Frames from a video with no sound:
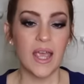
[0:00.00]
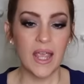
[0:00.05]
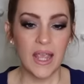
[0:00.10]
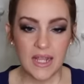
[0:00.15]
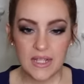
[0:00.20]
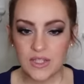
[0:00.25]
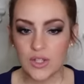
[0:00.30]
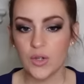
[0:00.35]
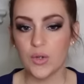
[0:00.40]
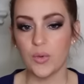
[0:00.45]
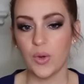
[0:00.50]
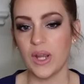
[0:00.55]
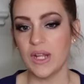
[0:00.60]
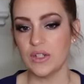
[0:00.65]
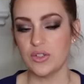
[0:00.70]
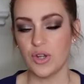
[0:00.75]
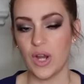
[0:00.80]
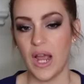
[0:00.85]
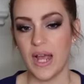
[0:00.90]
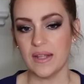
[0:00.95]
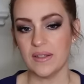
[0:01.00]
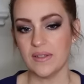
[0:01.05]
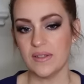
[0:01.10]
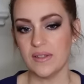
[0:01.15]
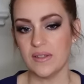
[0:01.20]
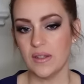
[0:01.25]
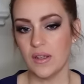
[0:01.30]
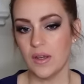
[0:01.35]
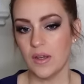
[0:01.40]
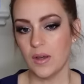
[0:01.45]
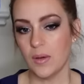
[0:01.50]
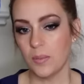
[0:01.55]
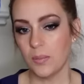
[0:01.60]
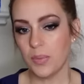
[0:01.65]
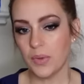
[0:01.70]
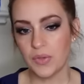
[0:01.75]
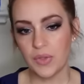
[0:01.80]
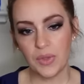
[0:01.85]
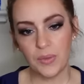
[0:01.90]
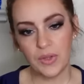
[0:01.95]
It's a great dress.
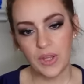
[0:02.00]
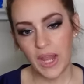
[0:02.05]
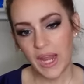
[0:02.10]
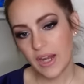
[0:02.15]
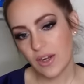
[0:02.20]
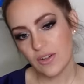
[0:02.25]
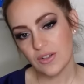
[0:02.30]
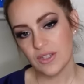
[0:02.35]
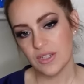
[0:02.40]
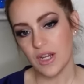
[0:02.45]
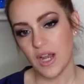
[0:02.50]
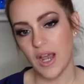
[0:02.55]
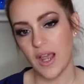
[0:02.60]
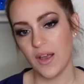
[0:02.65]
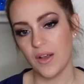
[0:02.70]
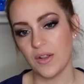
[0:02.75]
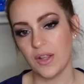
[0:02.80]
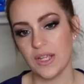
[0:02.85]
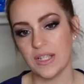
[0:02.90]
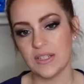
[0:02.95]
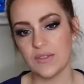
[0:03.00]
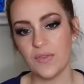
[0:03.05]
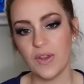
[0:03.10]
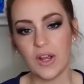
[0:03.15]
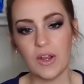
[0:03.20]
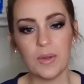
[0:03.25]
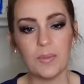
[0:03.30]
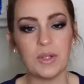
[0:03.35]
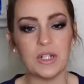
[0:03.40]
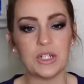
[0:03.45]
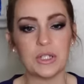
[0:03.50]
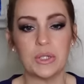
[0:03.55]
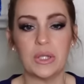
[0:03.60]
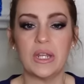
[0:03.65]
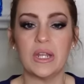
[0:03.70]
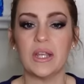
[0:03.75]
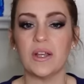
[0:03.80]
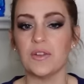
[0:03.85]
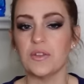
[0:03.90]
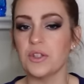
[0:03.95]
But the hairstyle is very much
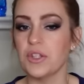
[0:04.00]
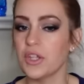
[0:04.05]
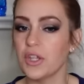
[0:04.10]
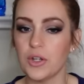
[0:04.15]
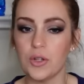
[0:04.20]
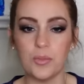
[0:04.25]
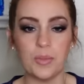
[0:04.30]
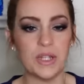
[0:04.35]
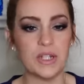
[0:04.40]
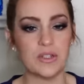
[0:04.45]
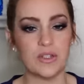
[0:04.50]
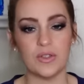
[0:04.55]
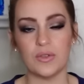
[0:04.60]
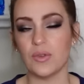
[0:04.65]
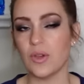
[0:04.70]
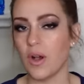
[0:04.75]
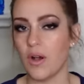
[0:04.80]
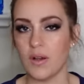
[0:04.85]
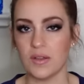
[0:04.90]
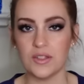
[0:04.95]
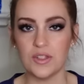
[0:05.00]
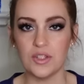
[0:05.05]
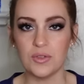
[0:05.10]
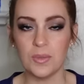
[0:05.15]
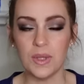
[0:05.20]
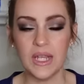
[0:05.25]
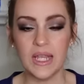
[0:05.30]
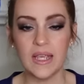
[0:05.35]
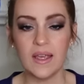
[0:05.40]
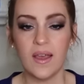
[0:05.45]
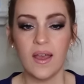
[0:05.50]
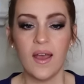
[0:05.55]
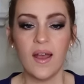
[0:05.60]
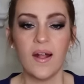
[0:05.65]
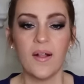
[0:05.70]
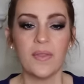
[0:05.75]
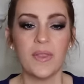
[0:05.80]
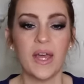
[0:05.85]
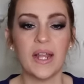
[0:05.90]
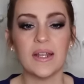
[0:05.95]
leaning a little bit too costumey
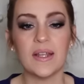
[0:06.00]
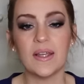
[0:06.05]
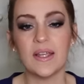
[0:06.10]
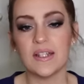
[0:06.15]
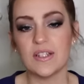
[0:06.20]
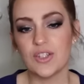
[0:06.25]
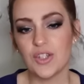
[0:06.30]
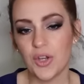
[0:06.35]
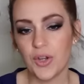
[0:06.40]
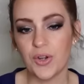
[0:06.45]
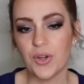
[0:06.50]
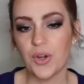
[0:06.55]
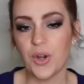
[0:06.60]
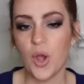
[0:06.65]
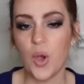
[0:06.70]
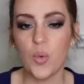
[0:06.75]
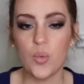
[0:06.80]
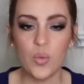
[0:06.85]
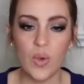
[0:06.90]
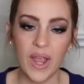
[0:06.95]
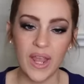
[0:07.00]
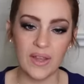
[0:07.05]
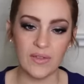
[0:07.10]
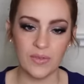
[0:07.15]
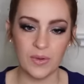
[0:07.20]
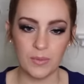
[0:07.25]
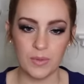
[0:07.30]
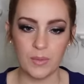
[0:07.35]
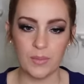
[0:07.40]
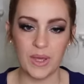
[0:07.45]
that it took her away from the